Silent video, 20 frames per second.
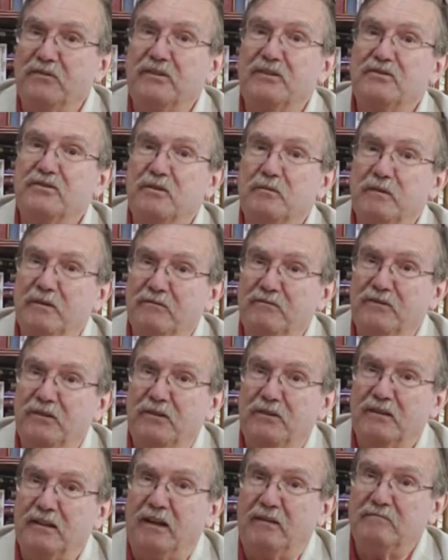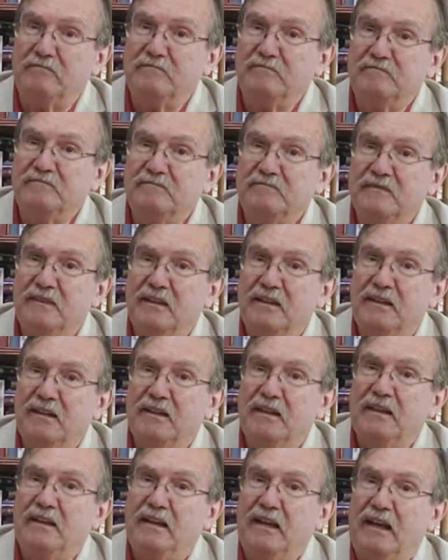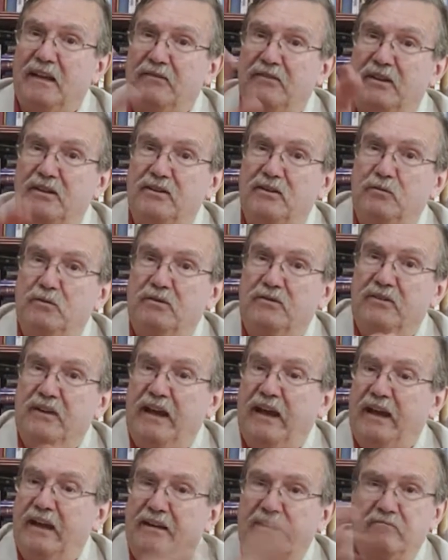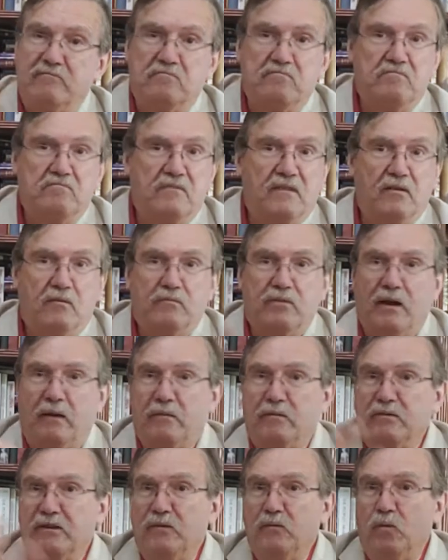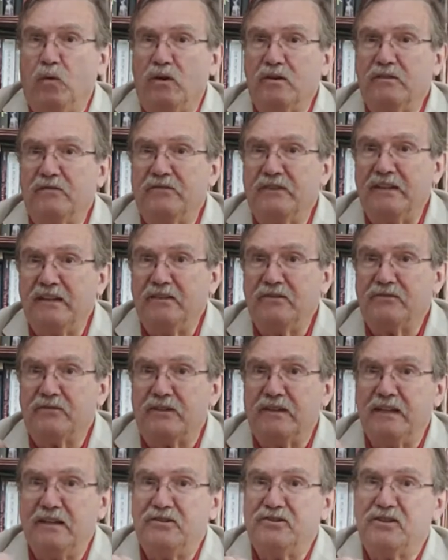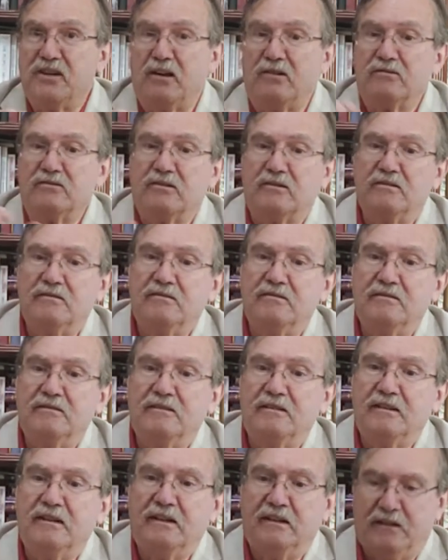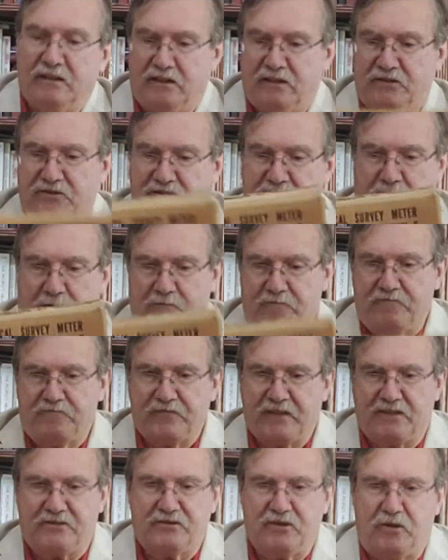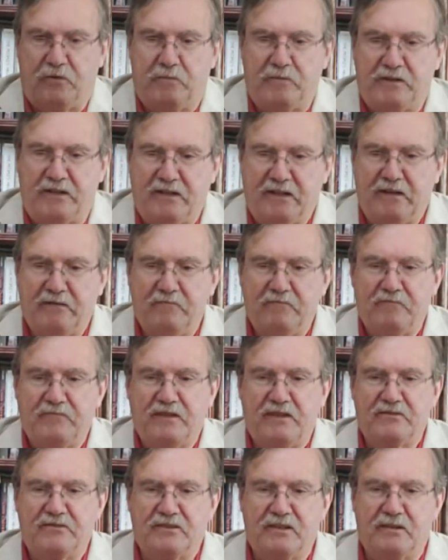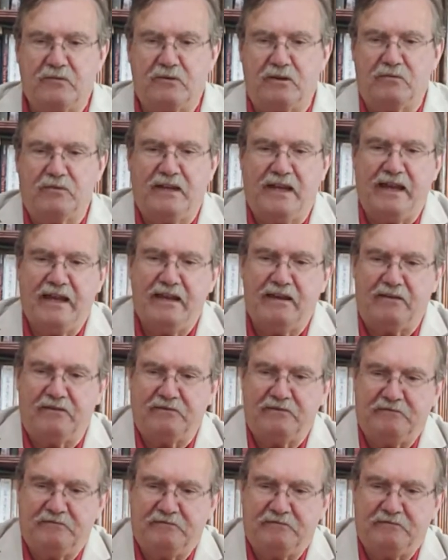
They should have been filled up. And then you would have had probably one of these for each shelter. So let's open it up and see what we have.